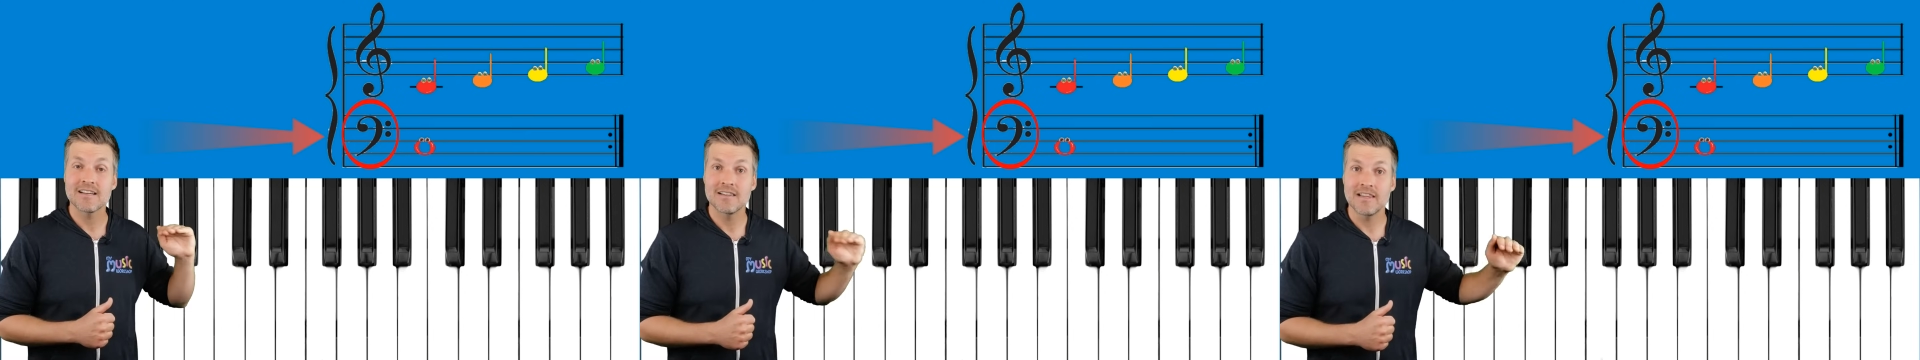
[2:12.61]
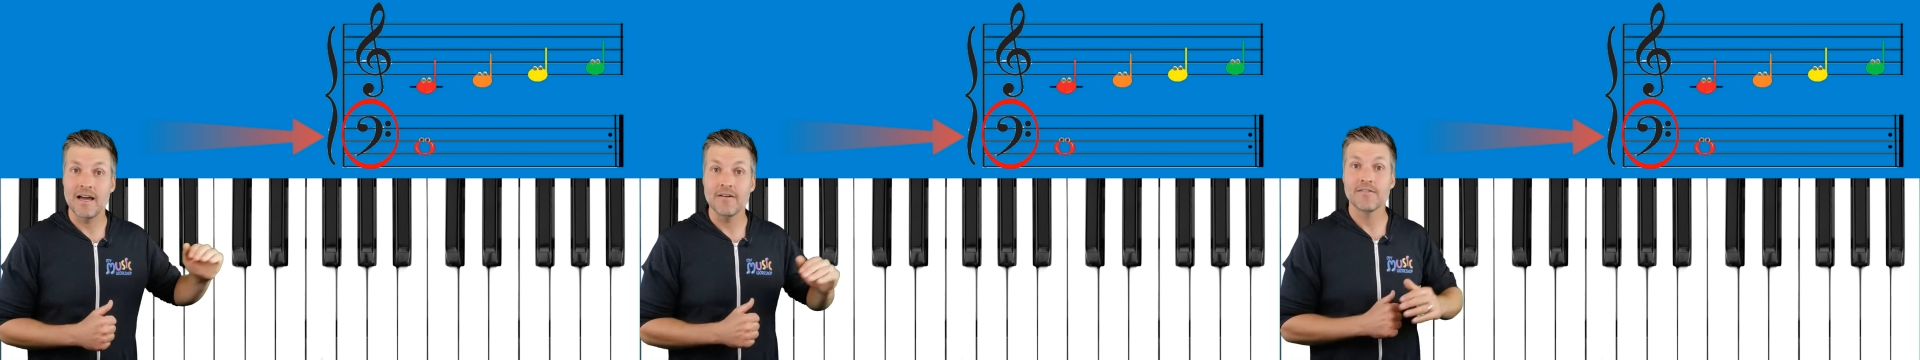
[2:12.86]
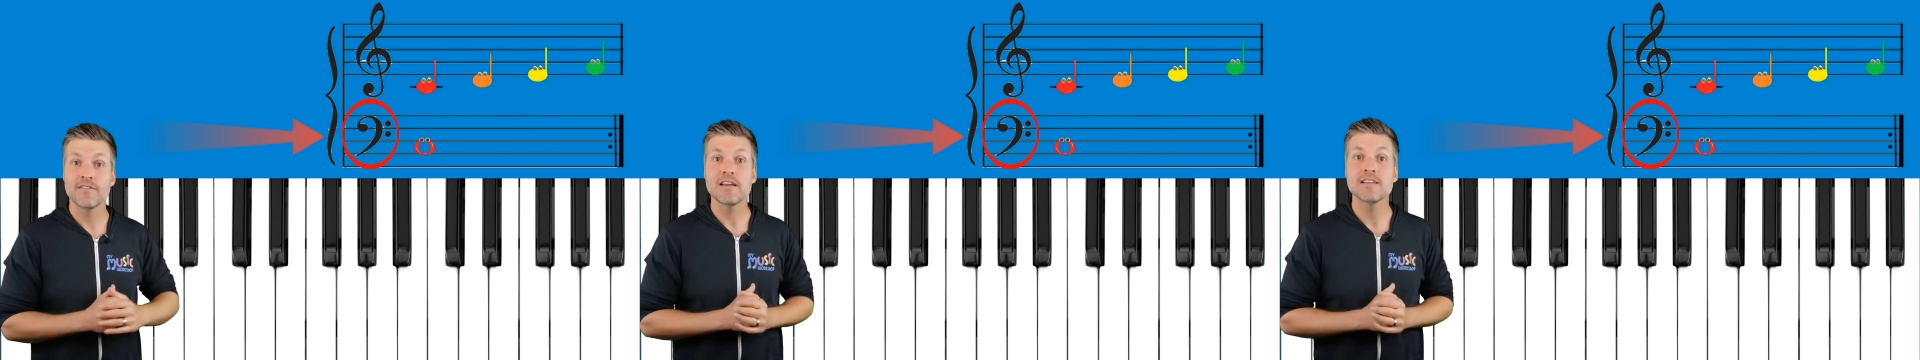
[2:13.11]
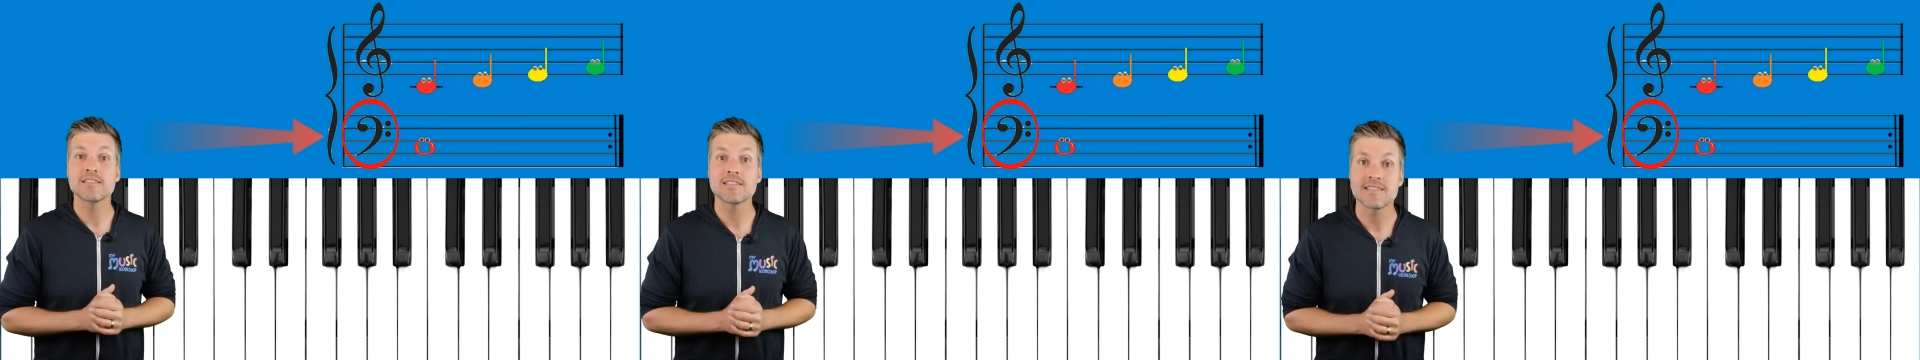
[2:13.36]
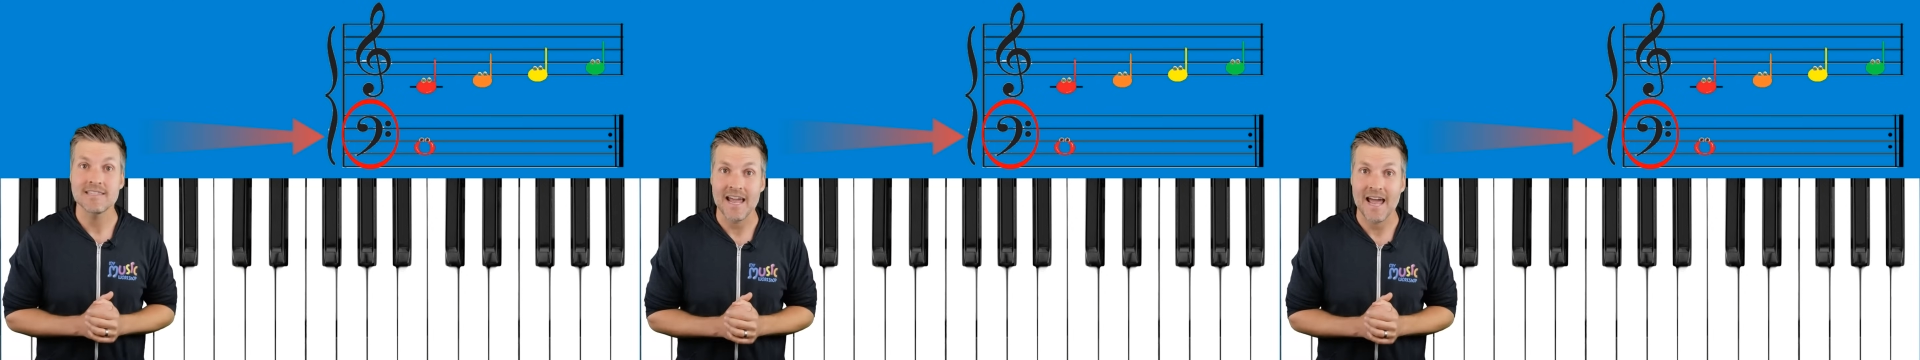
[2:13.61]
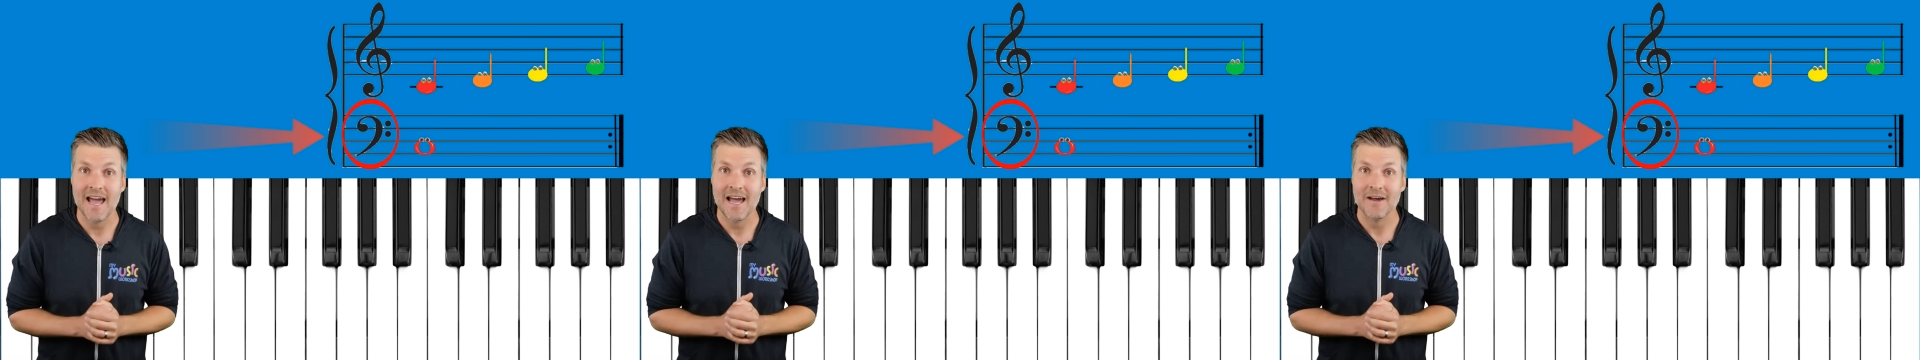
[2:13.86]
clef
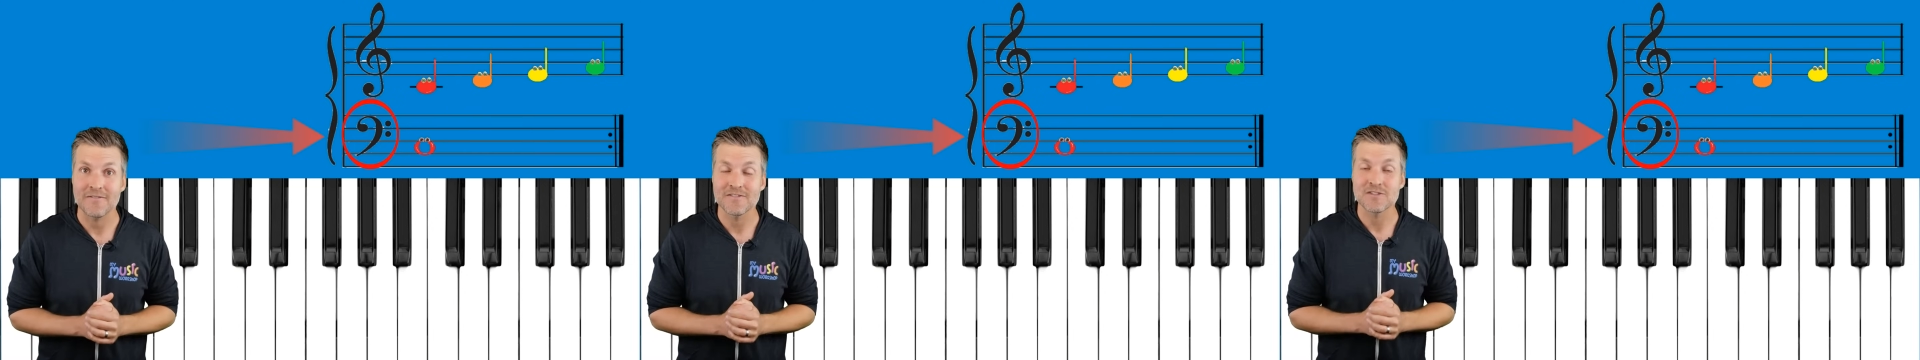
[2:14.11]
staff.